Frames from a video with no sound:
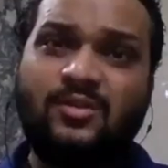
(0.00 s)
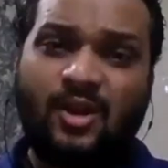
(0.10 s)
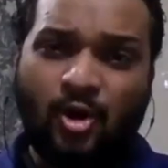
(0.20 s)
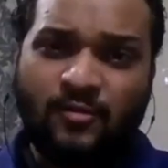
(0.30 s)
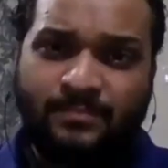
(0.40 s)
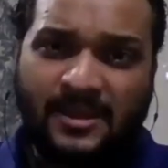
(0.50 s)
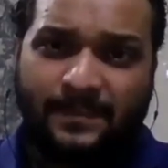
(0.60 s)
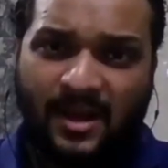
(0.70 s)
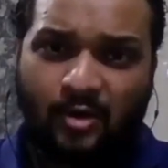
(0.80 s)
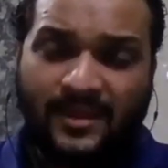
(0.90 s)
a lot of
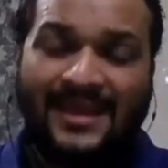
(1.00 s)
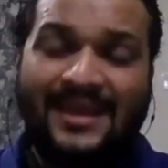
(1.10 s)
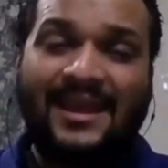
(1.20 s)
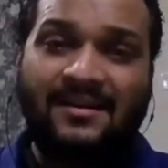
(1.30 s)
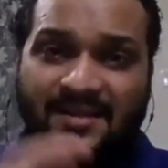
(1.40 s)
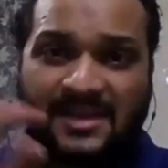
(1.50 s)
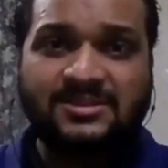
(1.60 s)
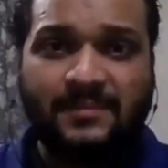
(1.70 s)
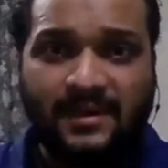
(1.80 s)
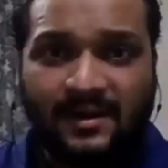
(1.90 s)
people out there, can trust
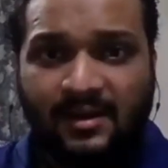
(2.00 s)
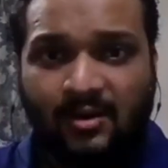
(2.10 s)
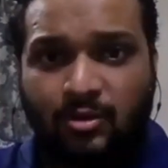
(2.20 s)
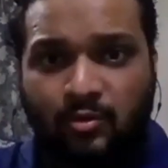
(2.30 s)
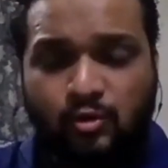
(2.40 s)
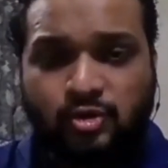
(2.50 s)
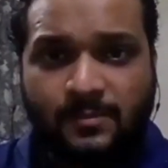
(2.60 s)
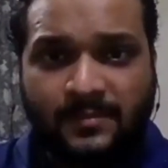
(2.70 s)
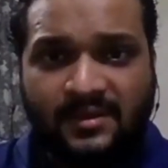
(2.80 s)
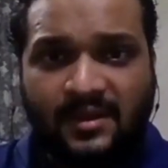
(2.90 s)
me, right, on social
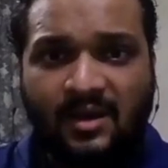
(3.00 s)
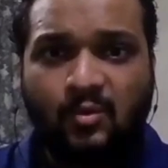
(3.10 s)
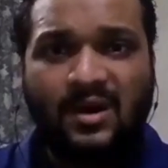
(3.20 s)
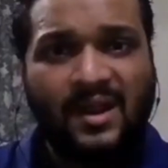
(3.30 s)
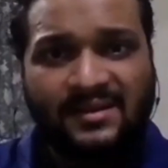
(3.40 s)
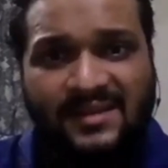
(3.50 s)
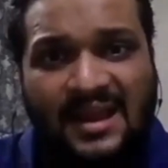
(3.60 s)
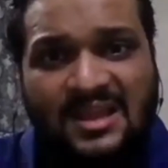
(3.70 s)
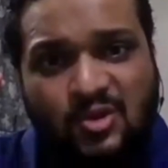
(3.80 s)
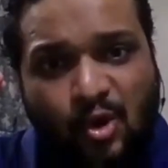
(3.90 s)
media who are like
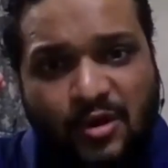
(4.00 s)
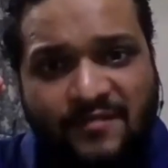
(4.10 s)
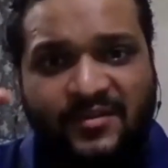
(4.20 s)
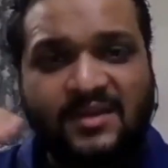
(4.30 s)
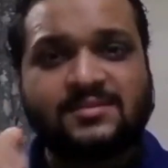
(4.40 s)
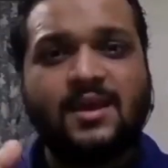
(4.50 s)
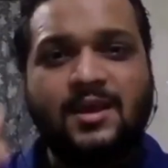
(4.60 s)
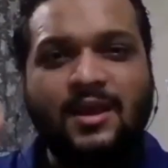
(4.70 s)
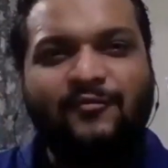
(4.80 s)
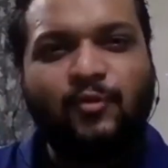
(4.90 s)
telling you on your face,
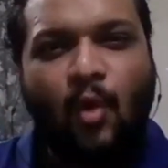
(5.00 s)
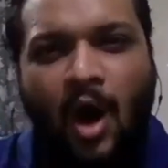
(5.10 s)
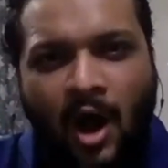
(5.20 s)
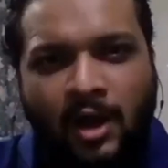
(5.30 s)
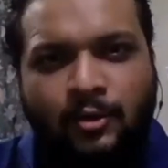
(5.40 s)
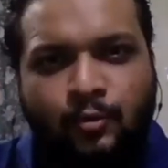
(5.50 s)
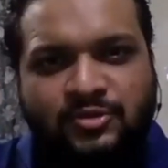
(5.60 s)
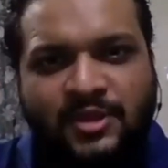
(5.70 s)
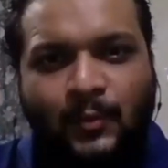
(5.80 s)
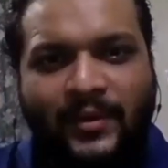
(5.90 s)
if you aren't
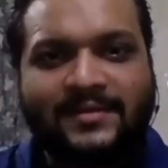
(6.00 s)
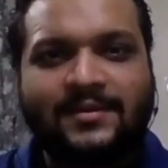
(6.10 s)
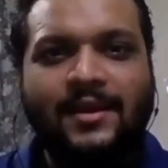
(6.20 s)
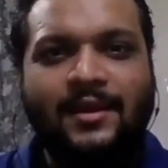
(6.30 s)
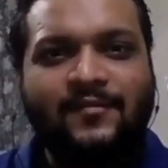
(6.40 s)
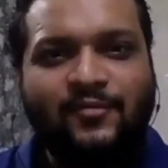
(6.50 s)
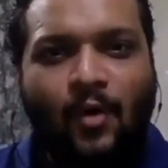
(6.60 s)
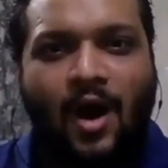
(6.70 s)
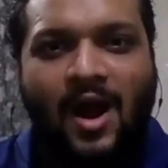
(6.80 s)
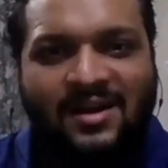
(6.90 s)
losing weight, if you
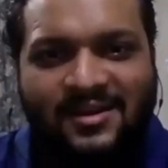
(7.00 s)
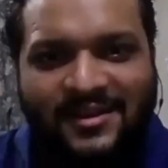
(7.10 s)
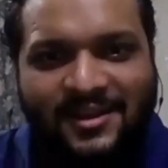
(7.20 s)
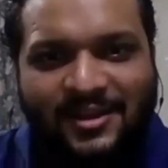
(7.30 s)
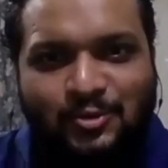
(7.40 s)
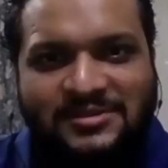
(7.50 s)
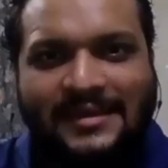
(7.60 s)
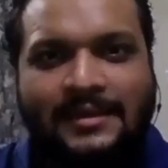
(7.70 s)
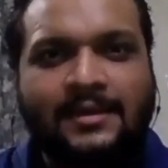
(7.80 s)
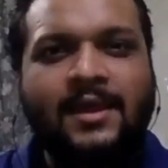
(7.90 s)
aren't learning a new
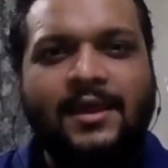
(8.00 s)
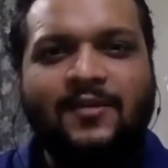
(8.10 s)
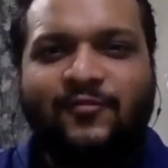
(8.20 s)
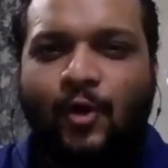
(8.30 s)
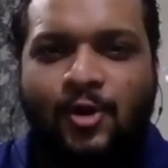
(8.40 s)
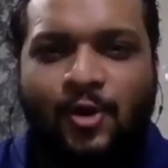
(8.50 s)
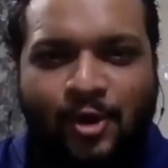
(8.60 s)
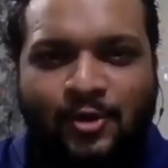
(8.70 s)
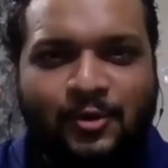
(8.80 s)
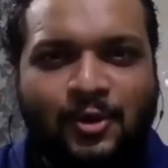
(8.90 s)
skill, if you're
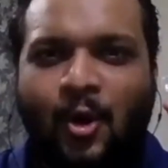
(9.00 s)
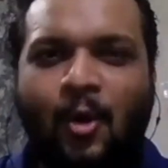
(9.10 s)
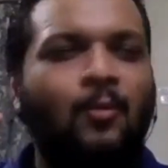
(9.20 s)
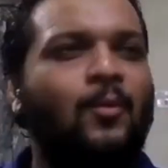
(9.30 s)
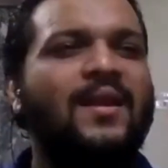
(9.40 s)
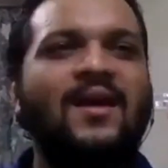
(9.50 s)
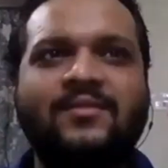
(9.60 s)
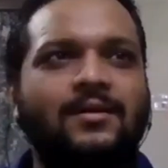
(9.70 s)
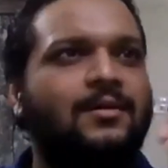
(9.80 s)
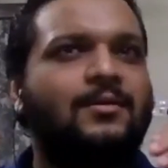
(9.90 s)
not,
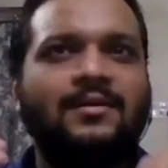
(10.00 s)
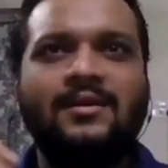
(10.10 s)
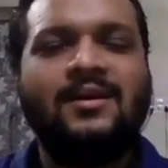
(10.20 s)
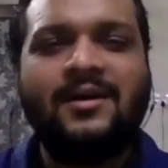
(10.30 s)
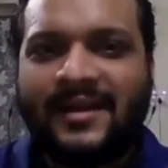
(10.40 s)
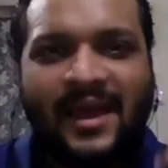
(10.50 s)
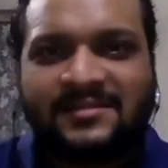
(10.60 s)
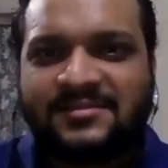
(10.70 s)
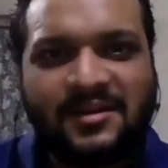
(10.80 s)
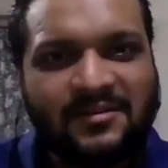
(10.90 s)
whatever, getting
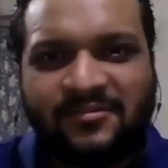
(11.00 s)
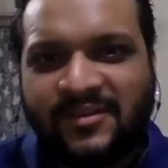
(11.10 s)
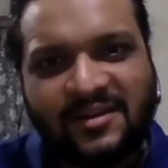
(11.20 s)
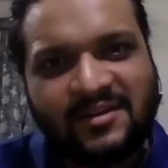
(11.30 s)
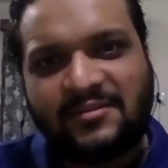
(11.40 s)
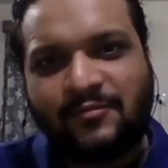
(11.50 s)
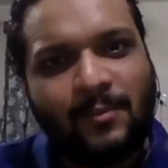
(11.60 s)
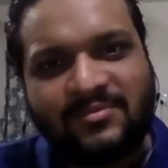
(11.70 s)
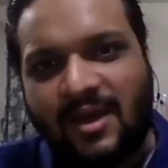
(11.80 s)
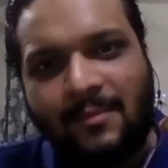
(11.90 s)
certificates from
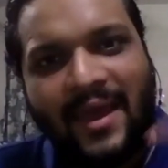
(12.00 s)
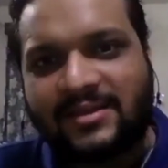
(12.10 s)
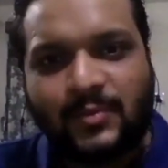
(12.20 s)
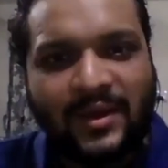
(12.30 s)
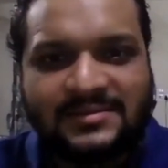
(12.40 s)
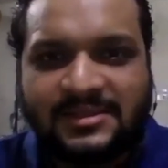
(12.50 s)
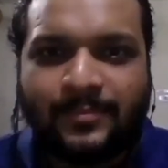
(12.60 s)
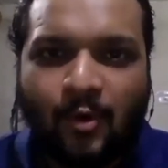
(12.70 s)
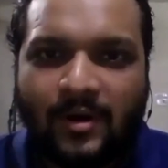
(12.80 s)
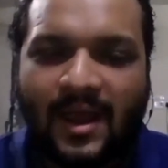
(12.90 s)
some XYZ
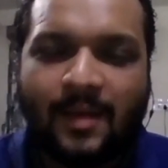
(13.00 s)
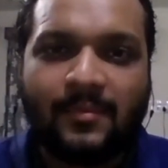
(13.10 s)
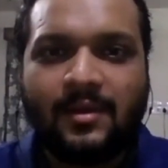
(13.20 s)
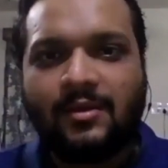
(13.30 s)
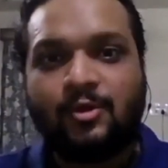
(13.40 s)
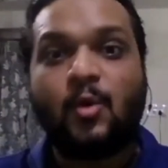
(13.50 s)
program, you're